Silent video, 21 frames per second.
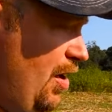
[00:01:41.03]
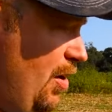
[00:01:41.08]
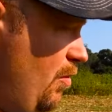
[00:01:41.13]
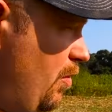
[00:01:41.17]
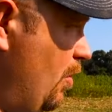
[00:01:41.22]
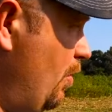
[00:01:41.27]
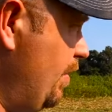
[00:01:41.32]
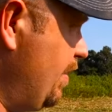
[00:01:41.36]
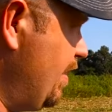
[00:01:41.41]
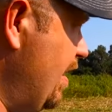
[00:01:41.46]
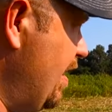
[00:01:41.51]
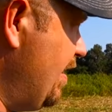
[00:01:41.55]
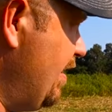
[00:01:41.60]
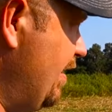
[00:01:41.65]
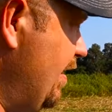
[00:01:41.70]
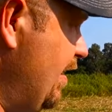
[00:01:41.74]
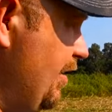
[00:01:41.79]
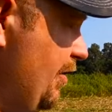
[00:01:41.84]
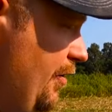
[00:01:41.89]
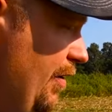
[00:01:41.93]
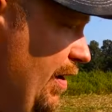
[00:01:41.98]
What we got
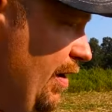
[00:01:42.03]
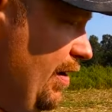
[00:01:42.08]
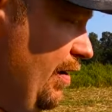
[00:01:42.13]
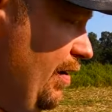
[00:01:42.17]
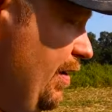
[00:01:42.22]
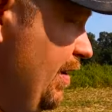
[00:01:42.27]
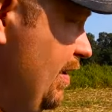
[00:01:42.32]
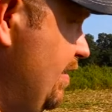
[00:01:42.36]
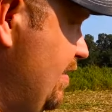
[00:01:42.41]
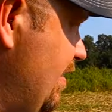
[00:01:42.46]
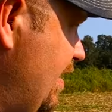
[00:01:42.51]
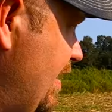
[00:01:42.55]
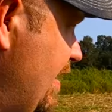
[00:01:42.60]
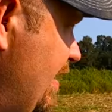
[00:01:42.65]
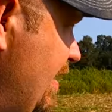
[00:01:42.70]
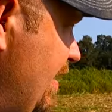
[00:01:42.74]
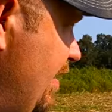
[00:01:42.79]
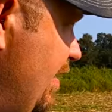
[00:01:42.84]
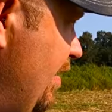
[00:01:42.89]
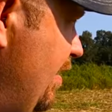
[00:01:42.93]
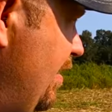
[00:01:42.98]
in our drill is
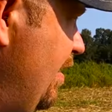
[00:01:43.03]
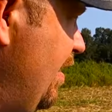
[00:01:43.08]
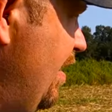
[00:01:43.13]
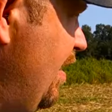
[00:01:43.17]
a